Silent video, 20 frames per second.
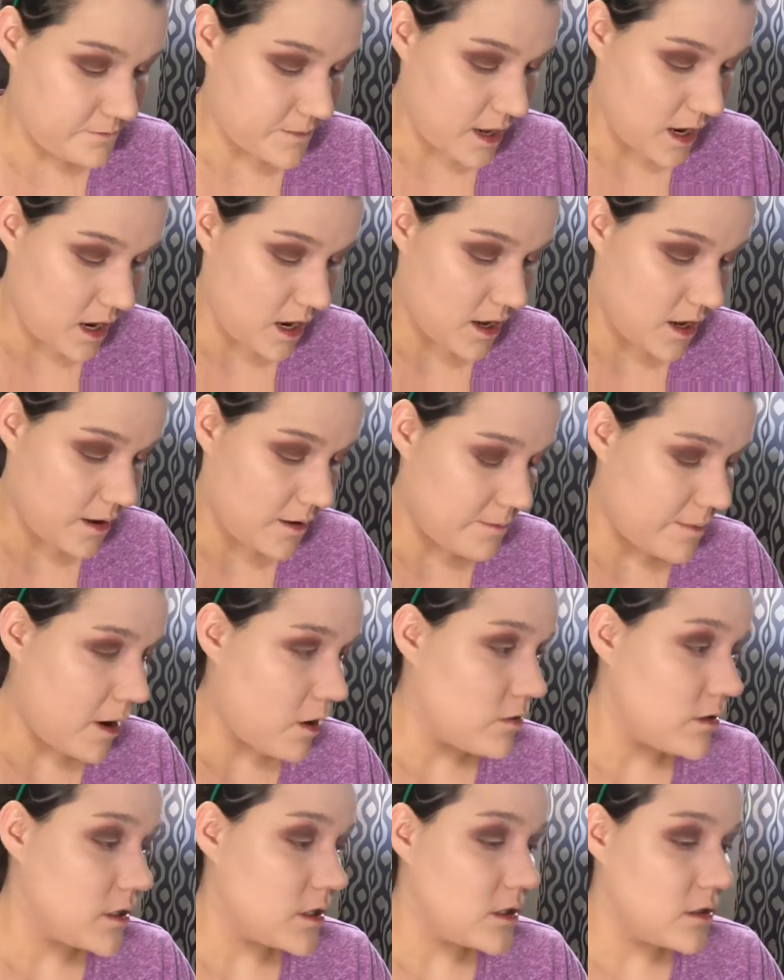
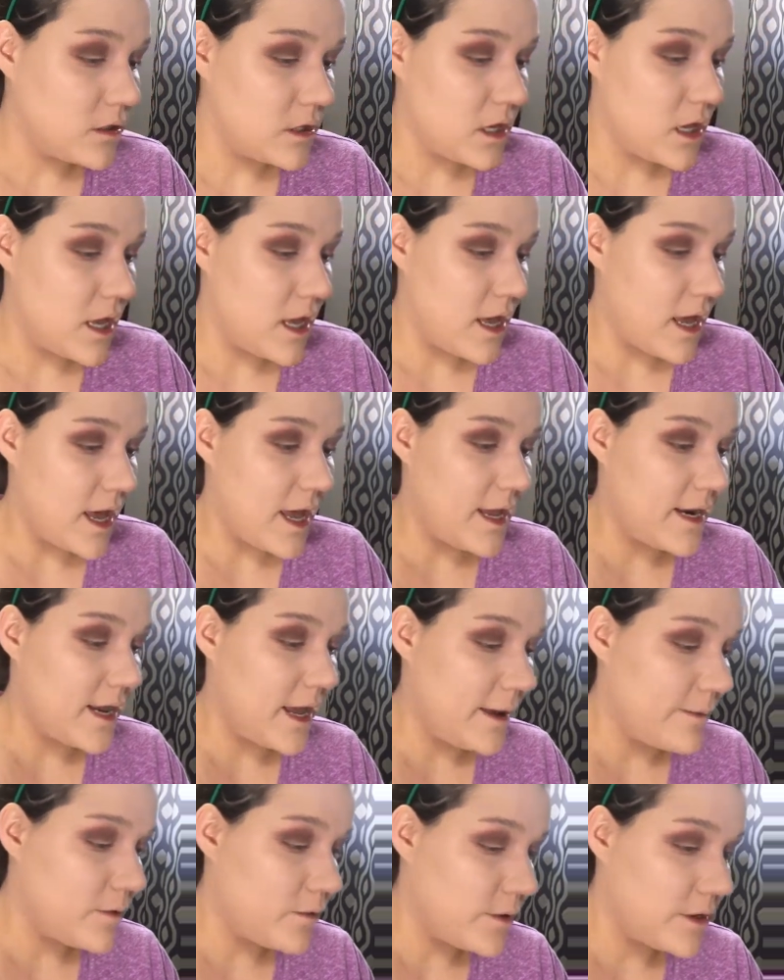powder, and
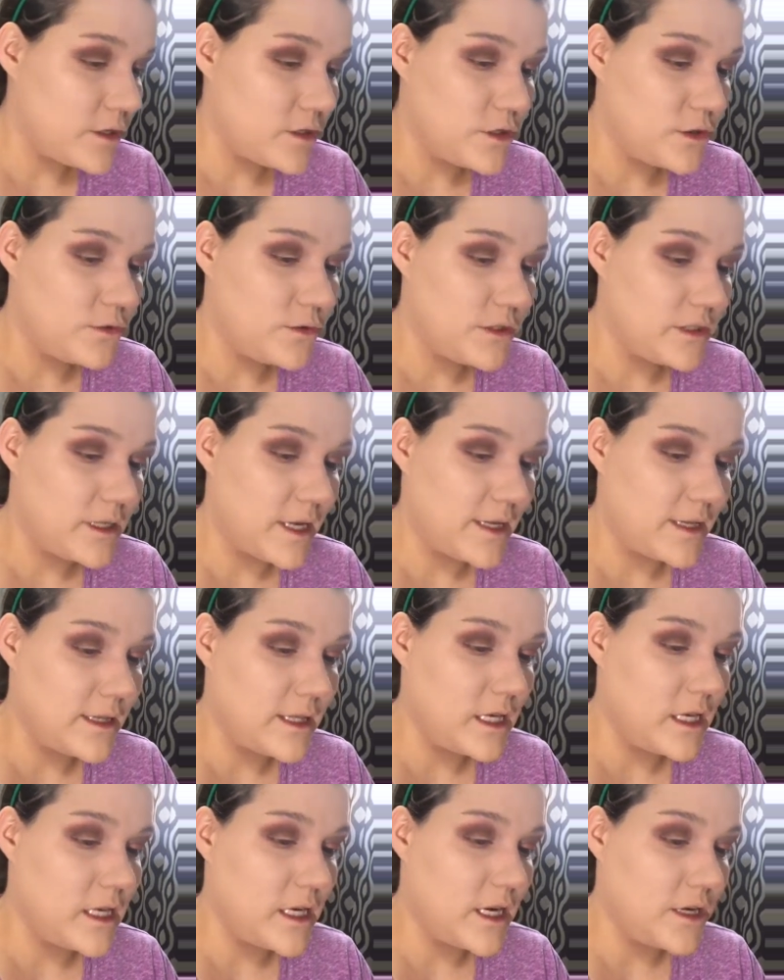I'm going to
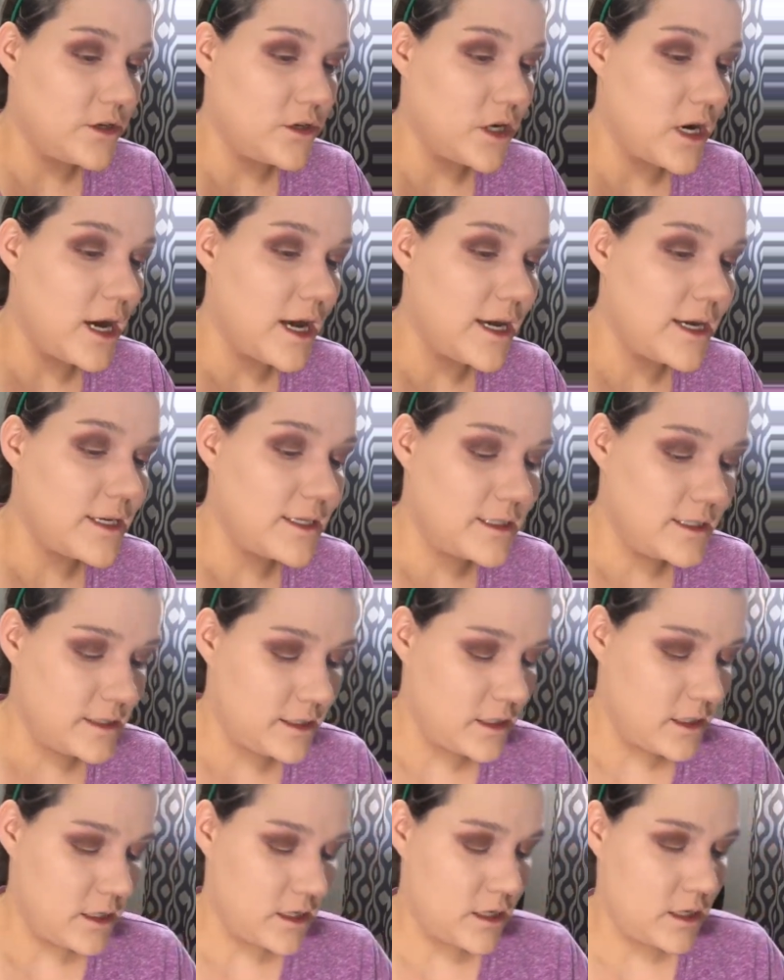set the under
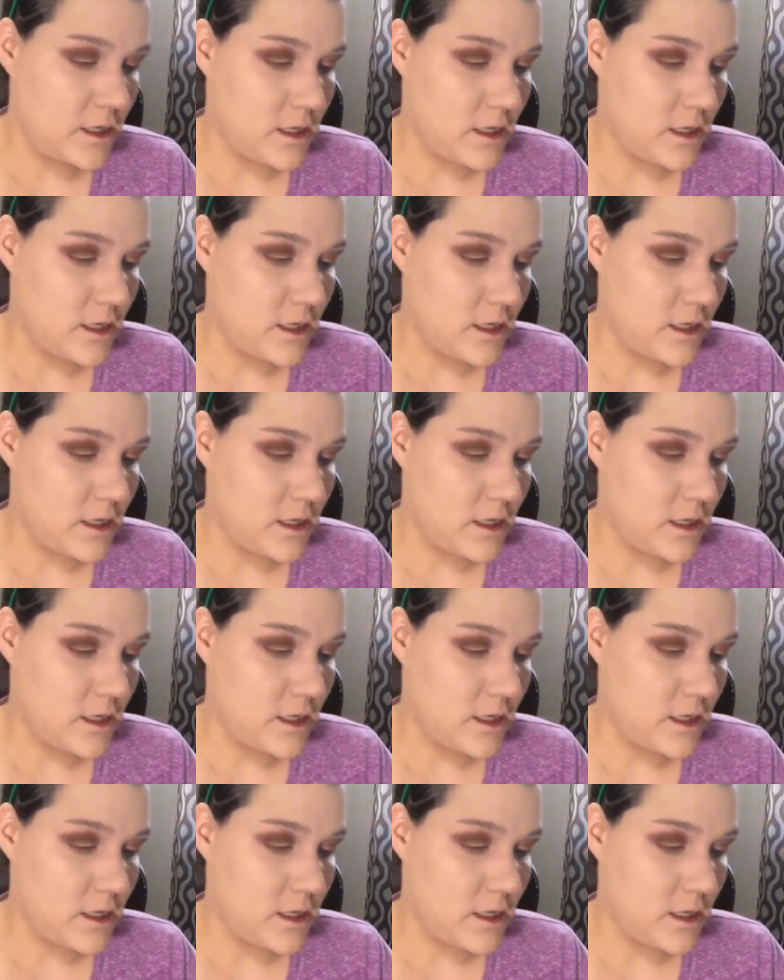eyes,